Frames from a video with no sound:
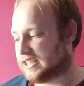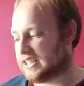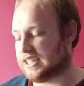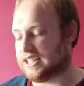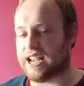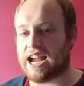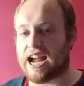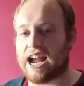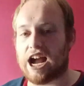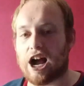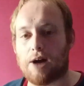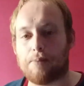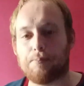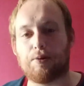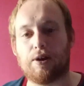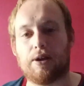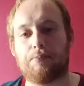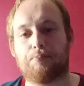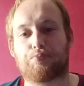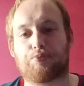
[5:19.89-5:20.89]
Yeah, I'm
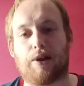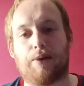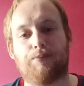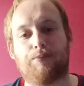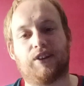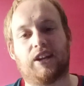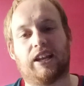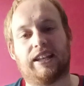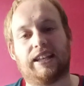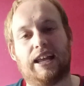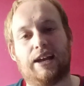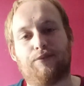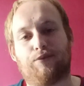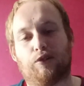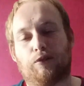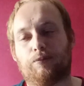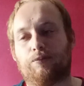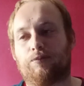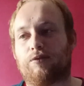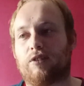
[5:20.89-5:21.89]
putting Brentford
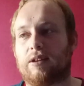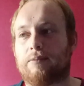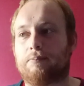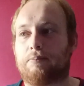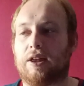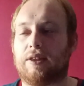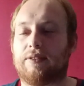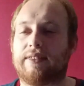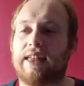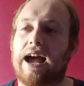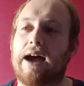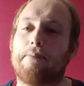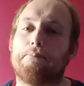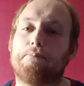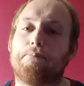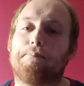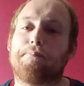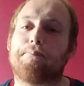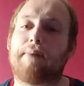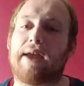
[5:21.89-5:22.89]
11th, but that
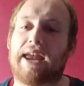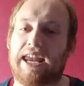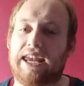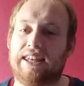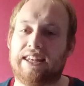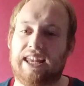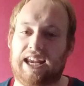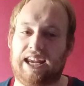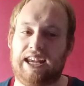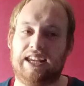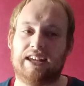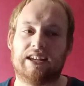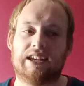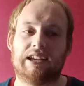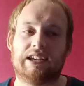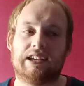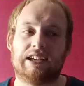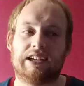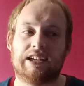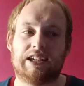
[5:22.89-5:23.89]
mainly
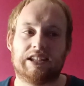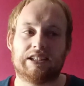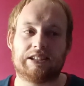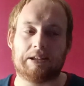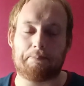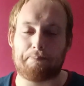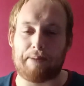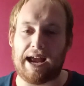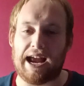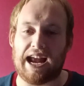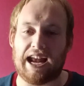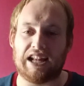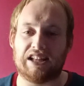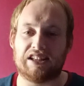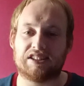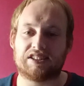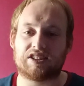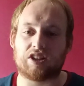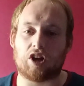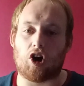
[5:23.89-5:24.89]

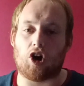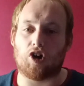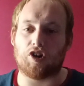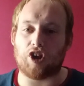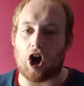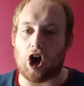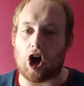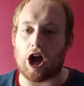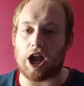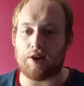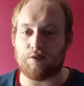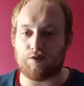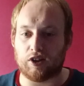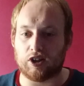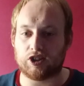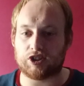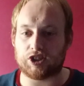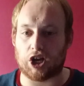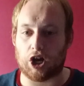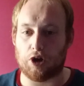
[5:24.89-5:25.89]
depends on
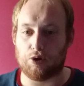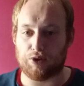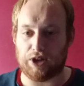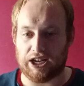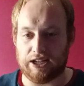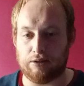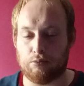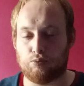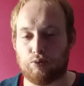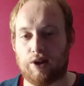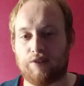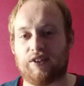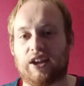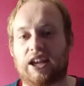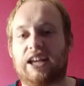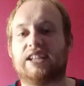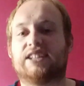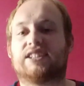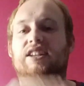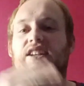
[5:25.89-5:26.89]
Ivan Toney, whether
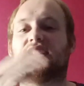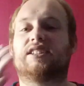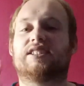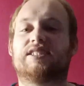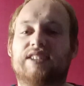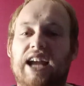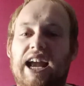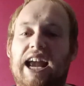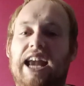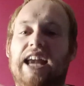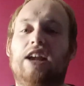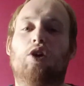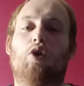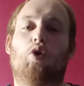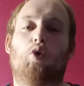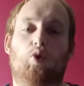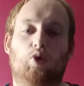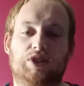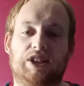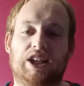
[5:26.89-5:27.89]
he's going to stay
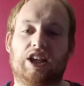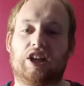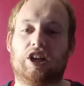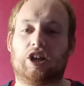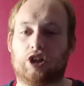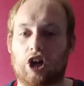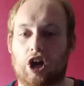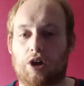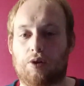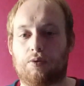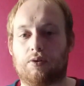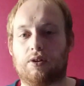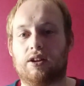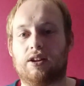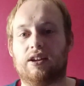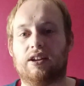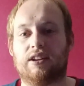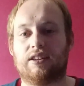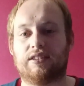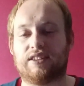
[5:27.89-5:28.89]
or is he going to go.
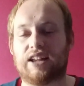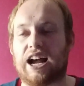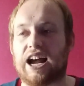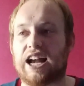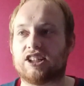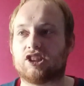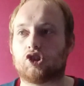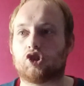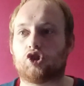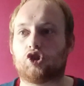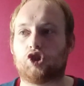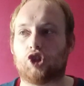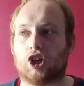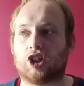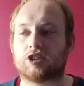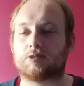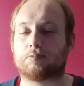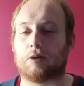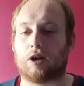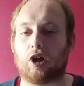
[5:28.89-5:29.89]
That's
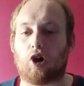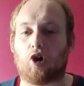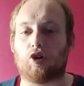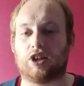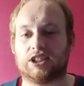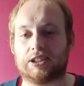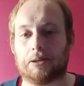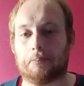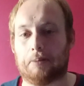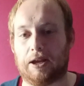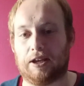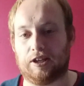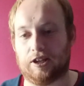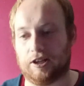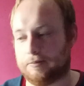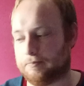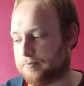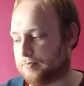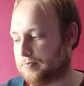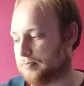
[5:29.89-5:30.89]
just my honest
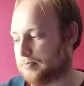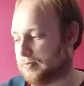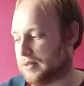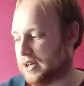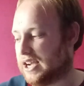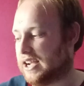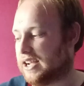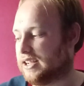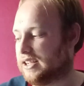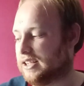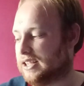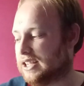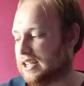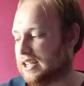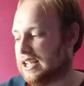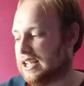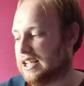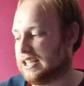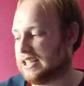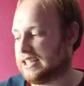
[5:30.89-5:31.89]
opinion. But
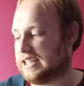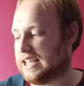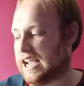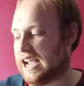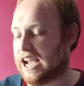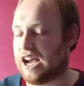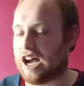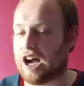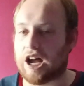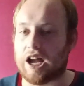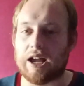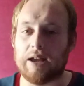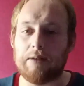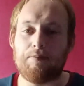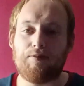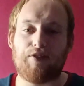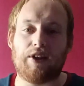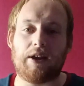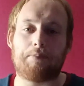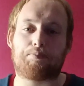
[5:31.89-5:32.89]
yeah, I
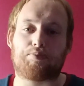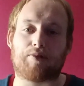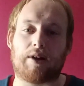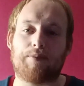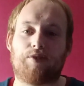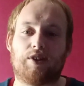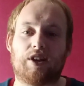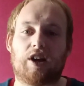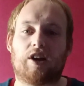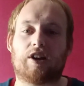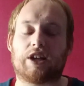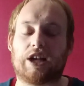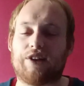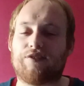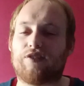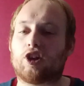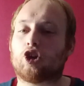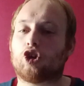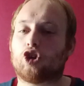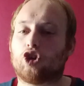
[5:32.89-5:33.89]
think Brentford are going to
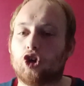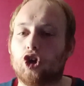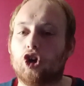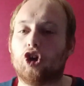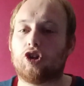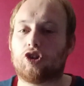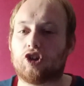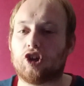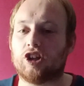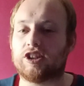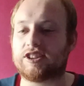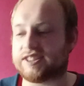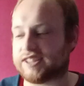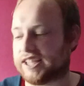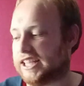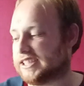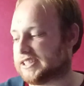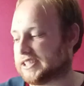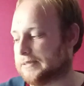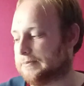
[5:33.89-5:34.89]
have a good, good
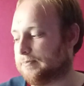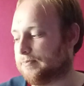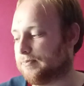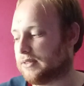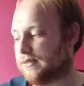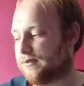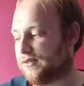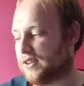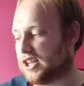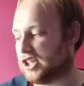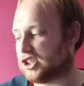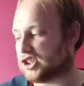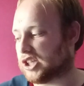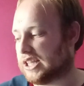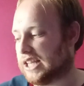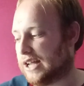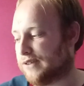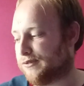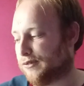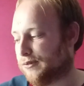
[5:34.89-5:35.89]
season. Finish
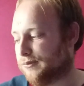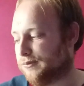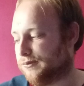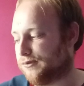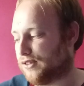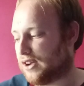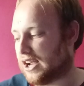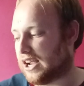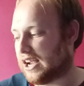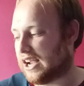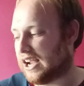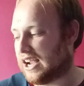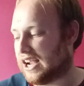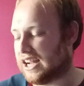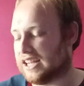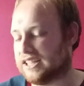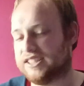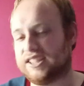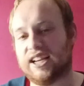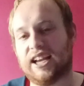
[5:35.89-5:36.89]
11th.
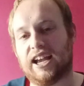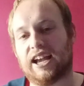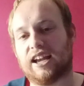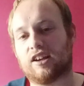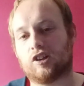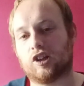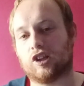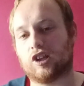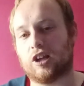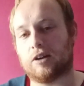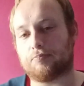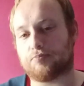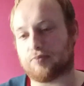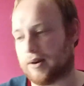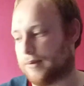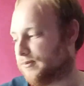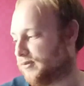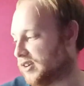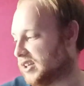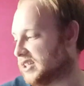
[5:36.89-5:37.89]
And yeah, good luck,
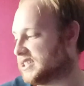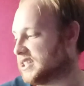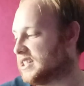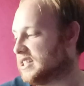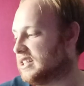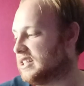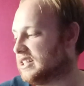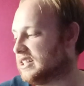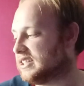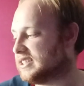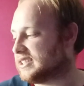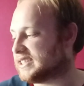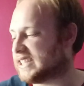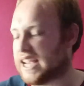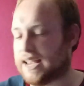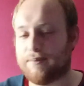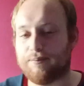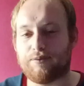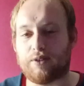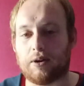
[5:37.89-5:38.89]
Brentford.
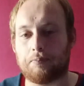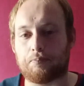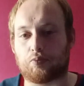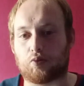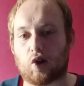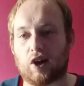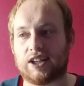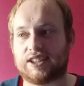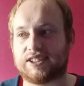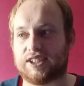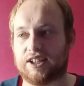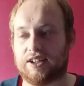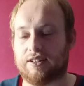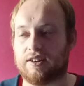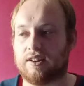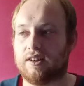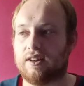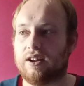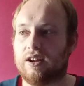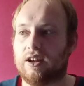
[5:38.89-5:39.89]
10th,
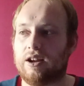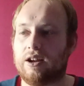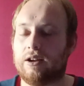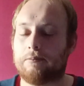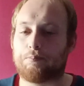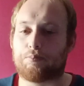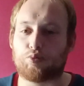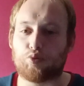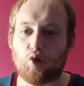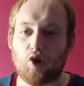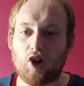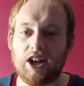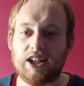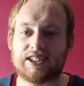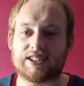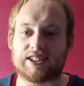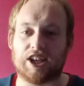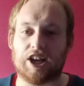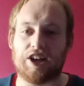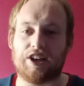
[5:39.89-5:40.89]
Brighton.
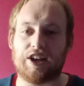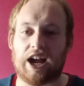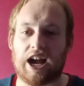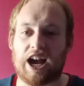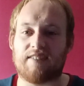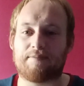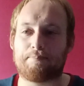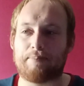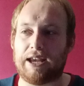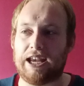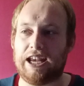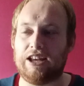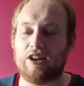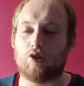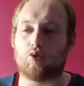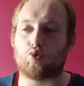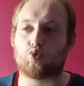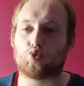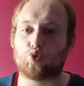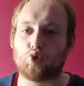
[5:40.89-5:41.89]
Brighton have been
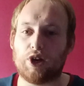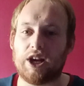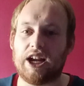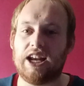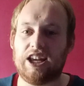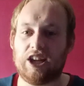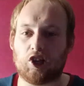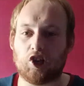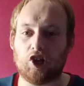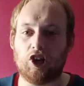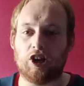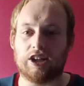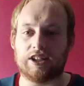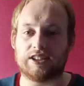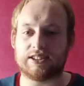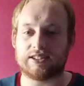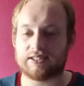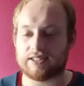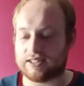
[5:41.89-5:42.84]
really good.